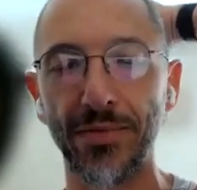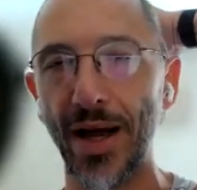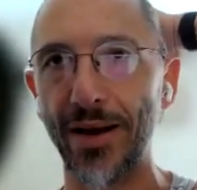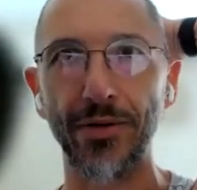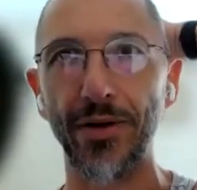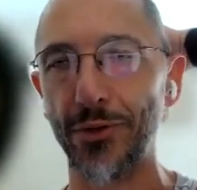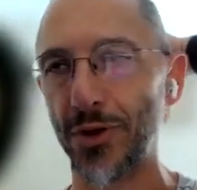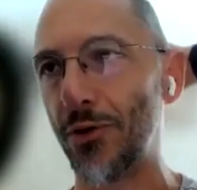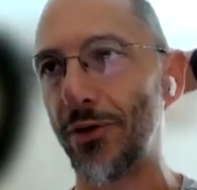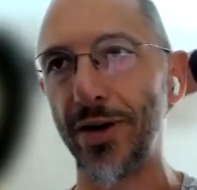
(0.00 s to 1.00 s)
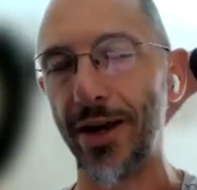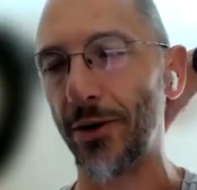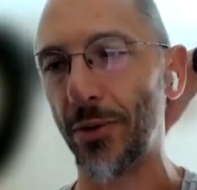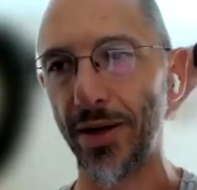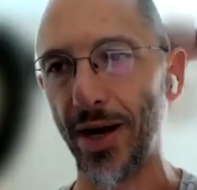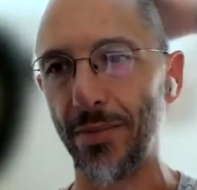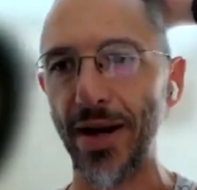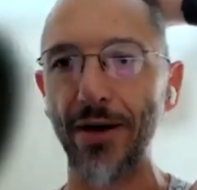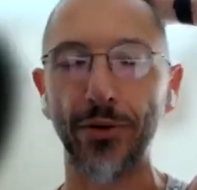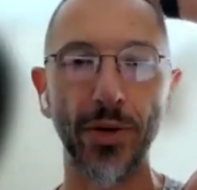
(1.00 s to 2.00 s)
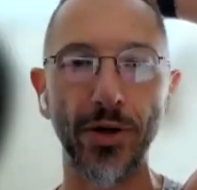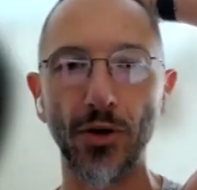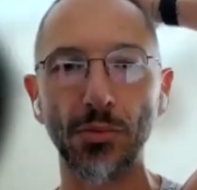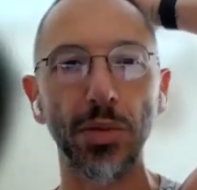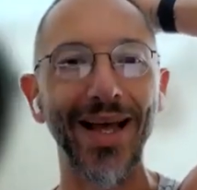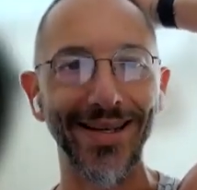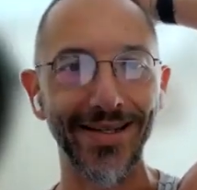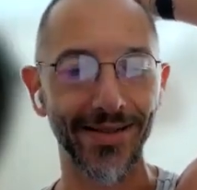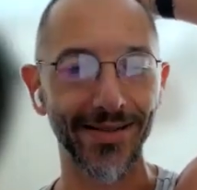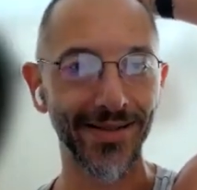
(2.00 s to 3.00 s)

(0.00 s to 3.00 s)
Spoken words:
I don't know if it was overnight or whatnot, but everyone goes blind.